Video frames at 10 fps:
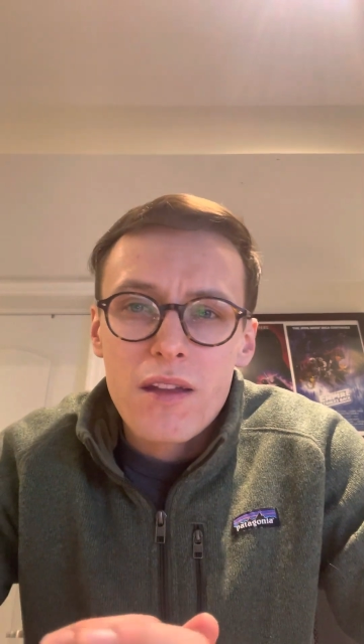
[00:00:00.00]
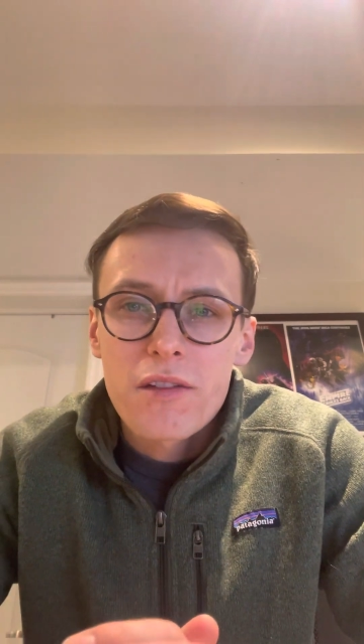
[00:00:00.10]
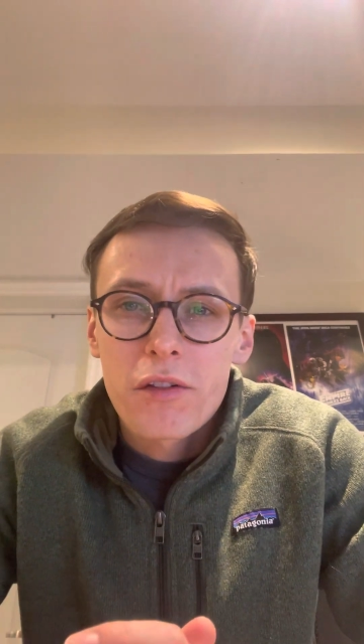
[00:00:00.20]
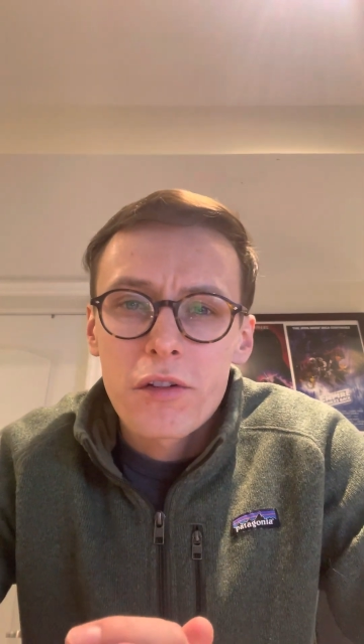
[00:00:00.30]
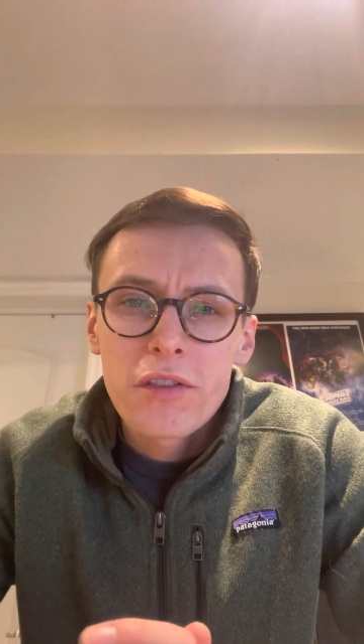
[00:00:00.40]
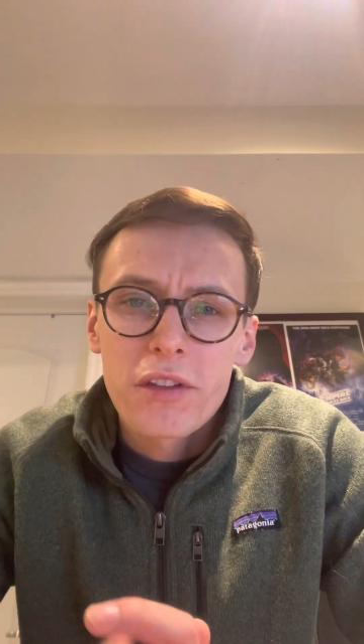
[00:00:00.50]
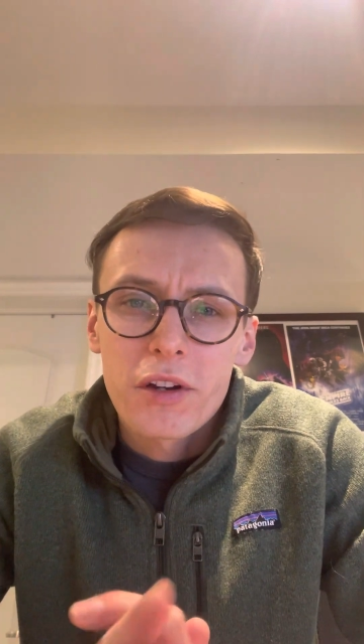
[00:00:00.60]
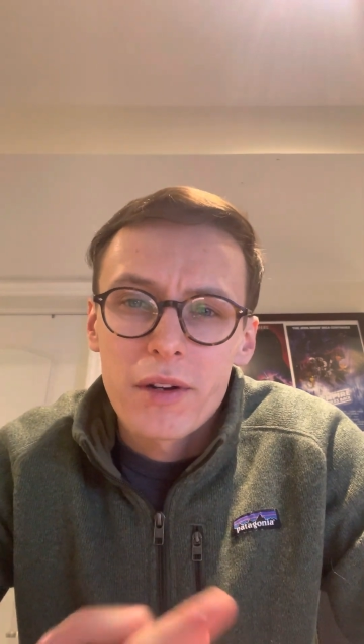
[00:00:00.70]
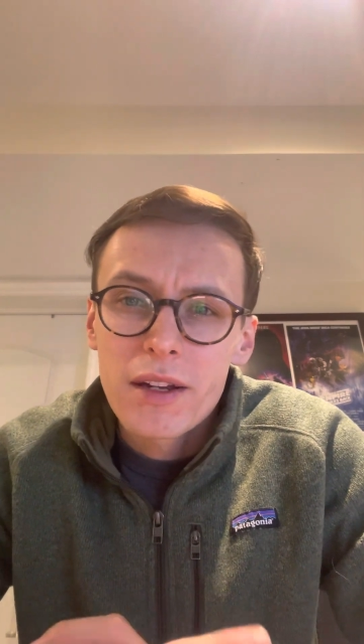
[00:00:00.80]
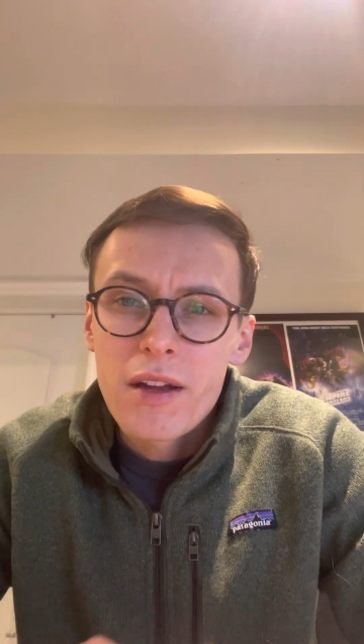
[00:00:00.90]
Their third
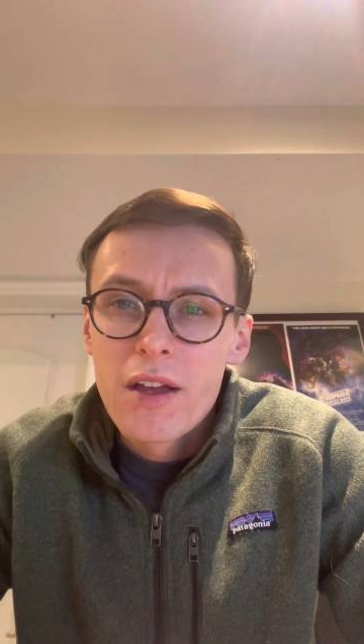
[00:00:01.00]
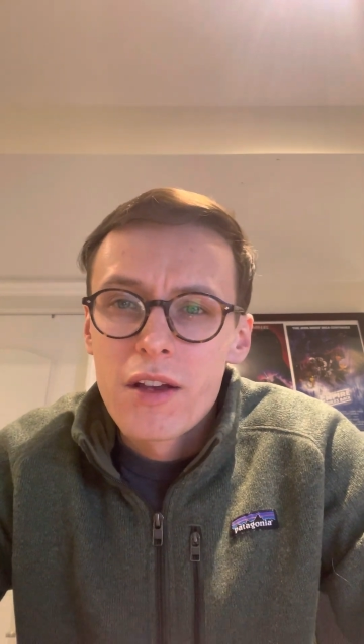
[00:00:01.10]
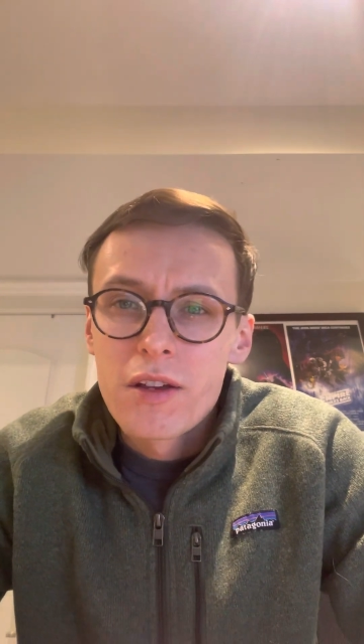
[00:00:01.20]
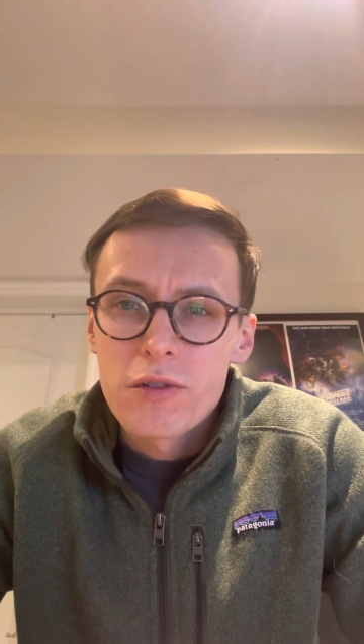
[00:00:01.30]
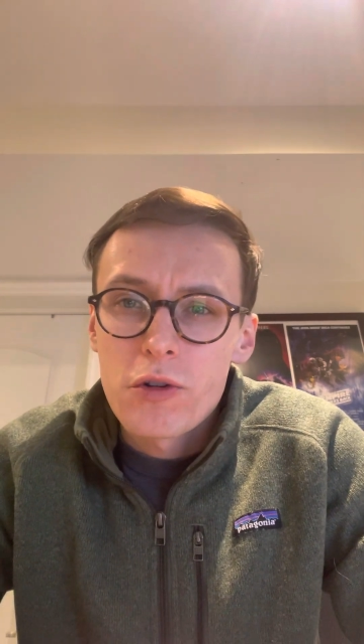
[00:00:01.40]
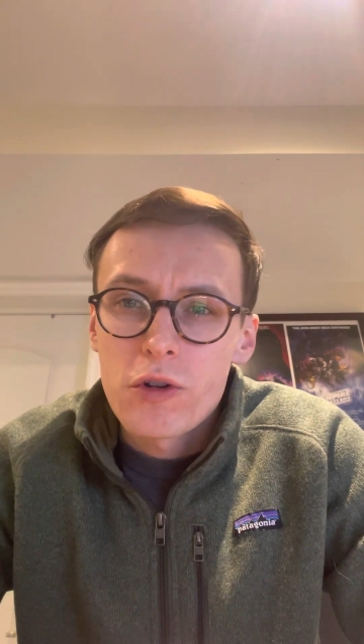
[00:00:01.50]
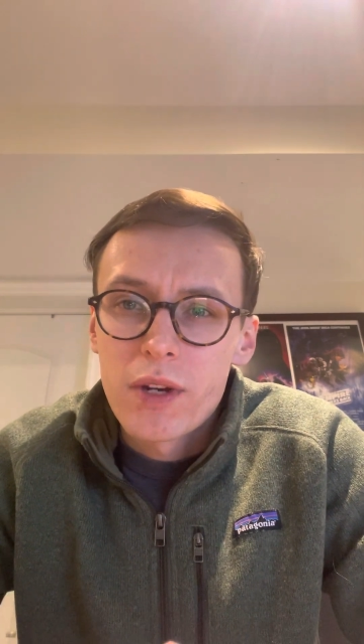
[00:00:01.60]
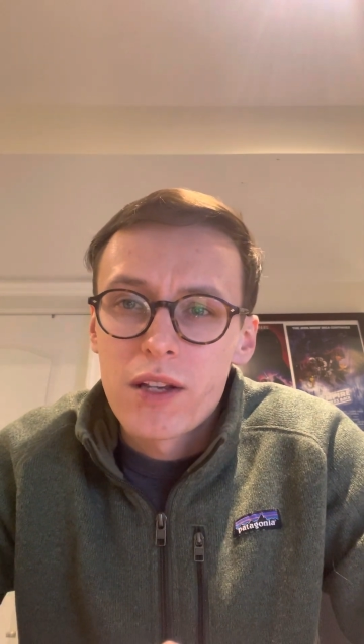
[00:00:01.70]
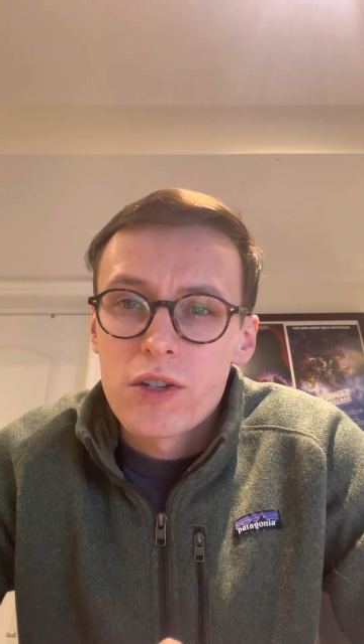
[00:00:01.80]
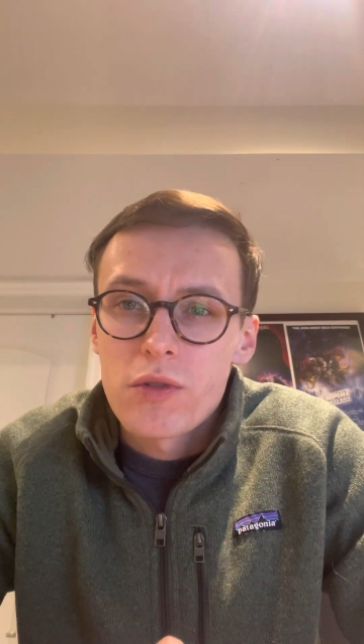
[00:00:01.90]
theory, social
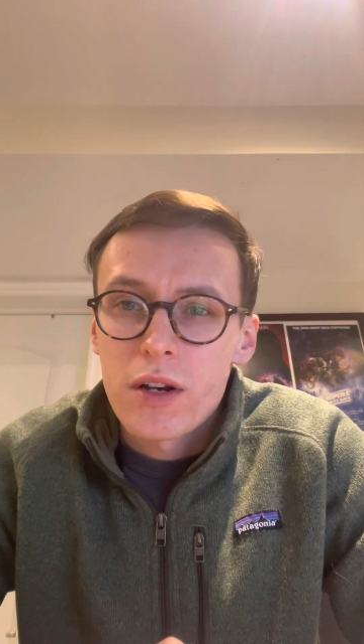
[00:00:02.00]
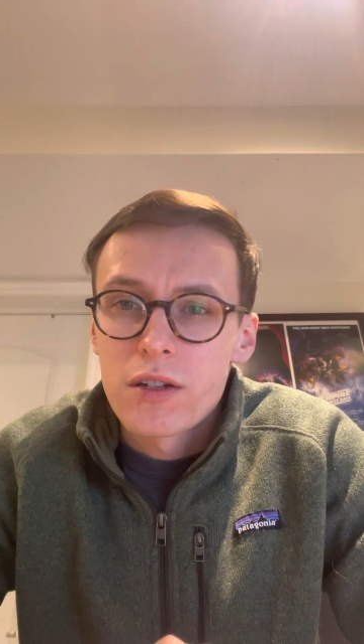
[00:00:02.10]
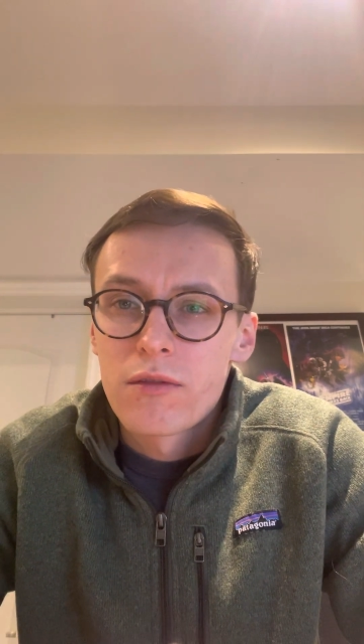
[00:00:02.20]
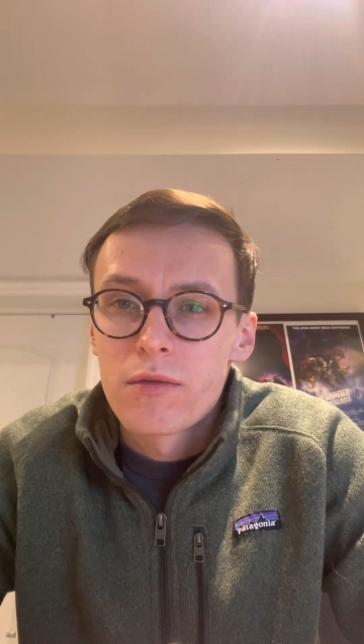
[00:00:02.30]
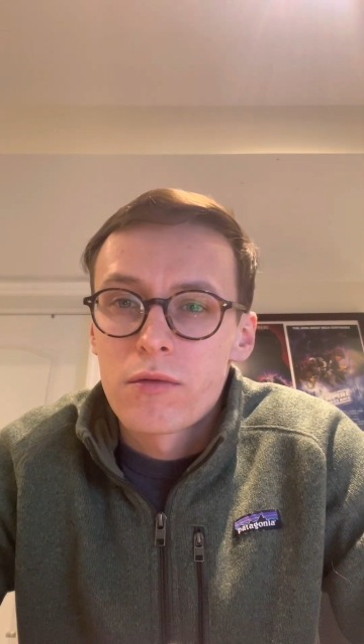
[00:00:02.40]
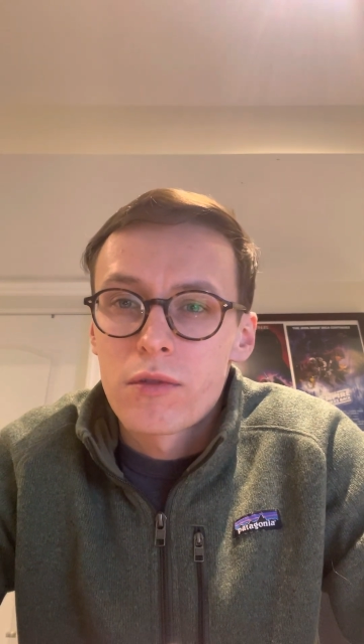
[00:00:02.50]
reconstruction